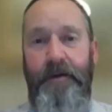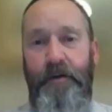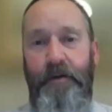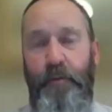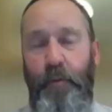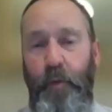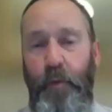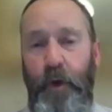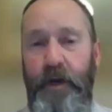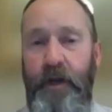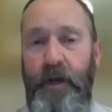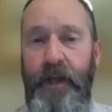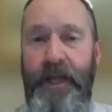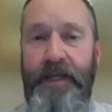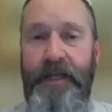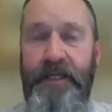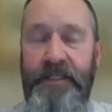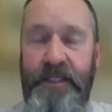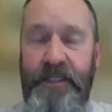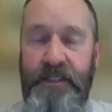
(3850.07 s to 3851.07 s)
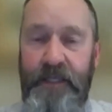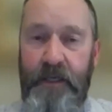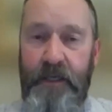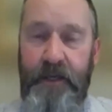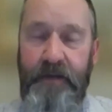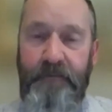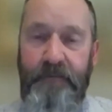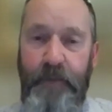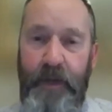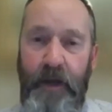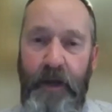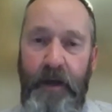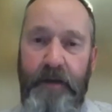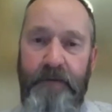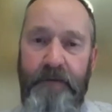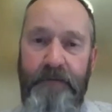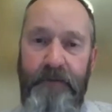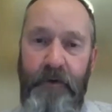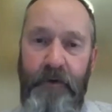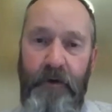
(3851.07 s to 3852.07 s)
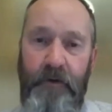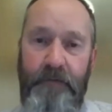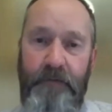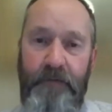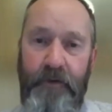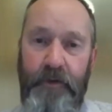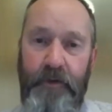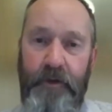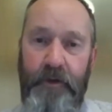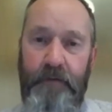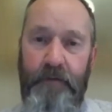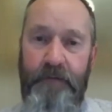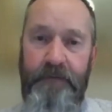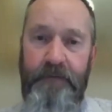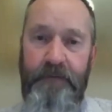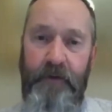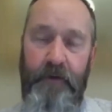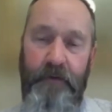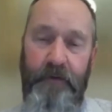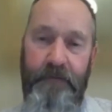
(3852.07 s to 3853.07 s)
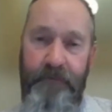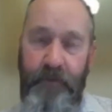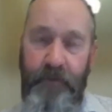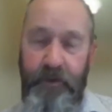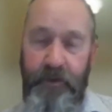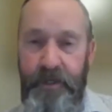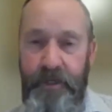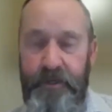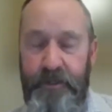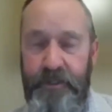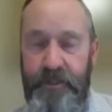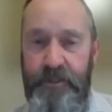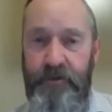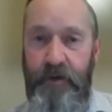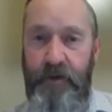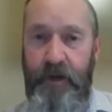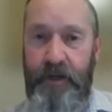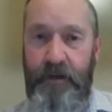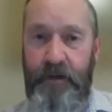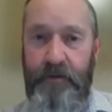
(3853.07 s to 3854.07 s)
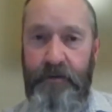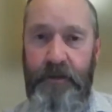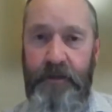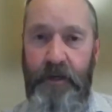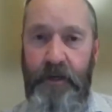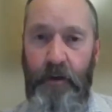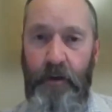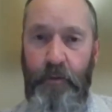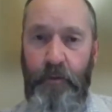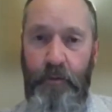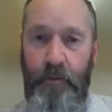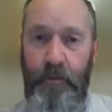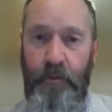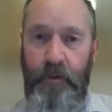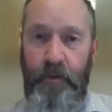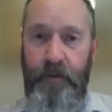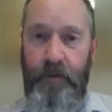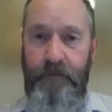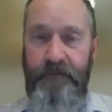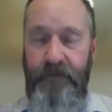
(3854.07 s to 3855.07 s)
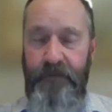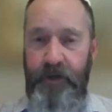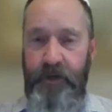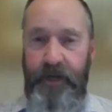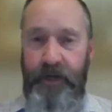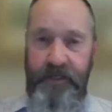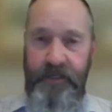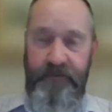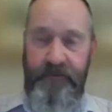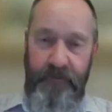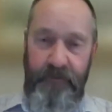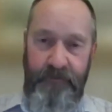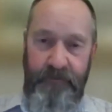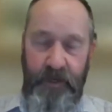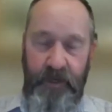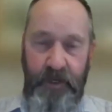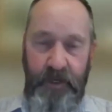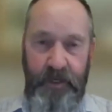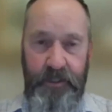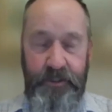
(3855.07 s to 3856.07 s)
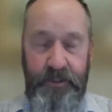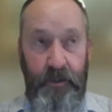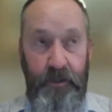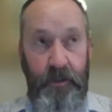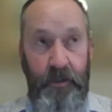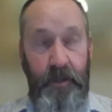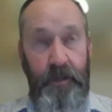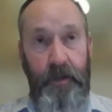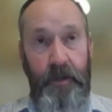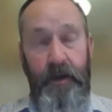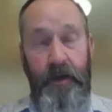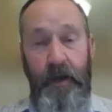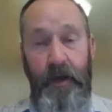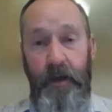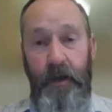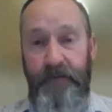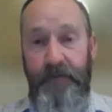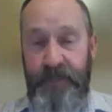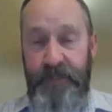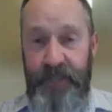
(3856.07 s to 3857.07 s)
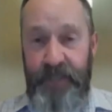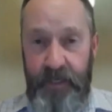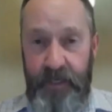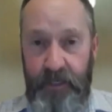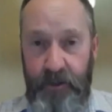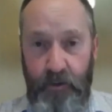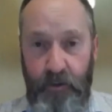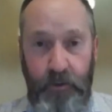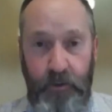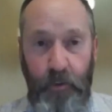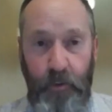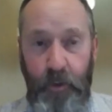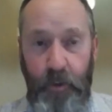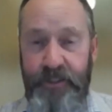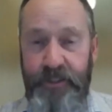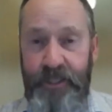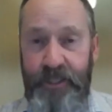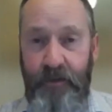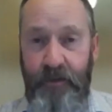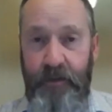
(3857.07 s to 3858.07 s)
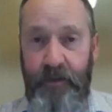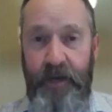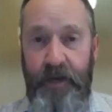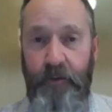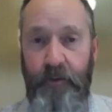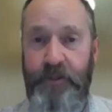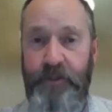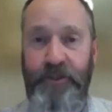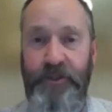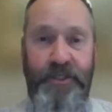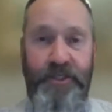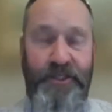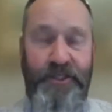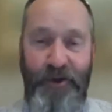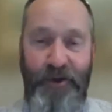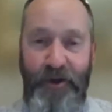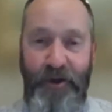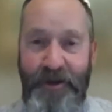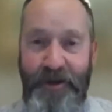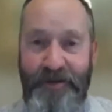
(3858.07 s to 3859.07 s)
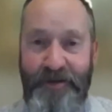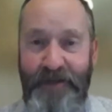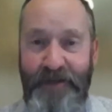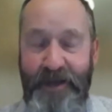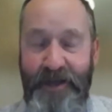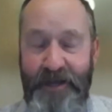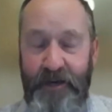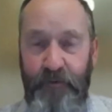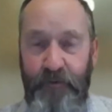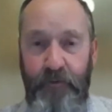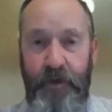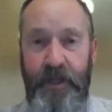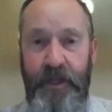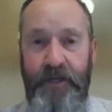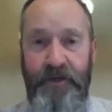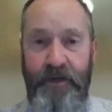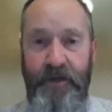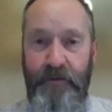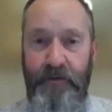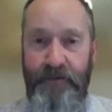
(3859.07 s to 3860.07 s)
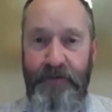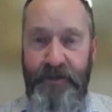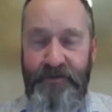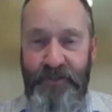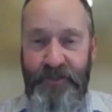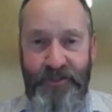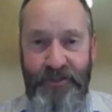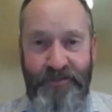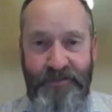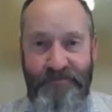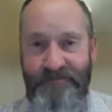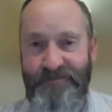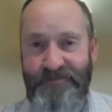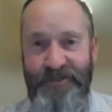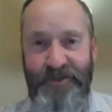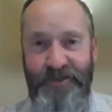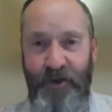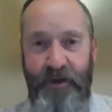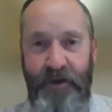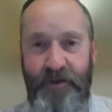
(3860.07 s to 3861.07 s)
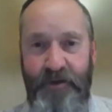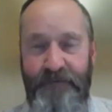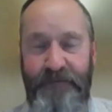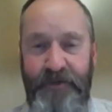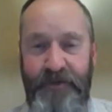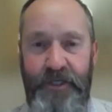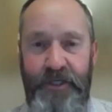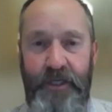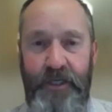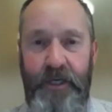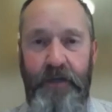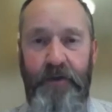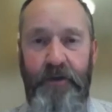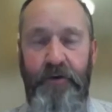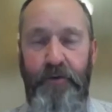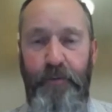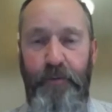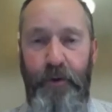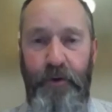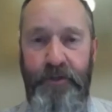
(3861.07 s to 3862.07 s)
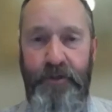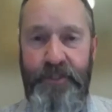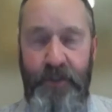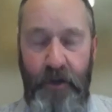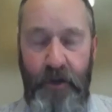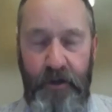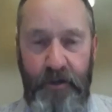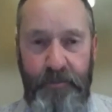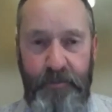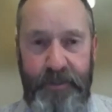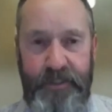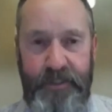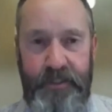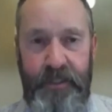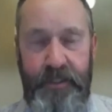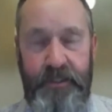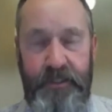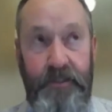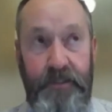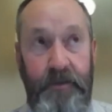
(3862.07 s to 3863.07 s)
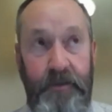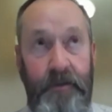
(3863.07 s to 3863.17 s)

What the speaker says: what a legacy to leave behind for the industry, you know, for the next 50 years. If there's any younger ones out there who are just starting their career, you know, they're just starting a fishing club or starting a business,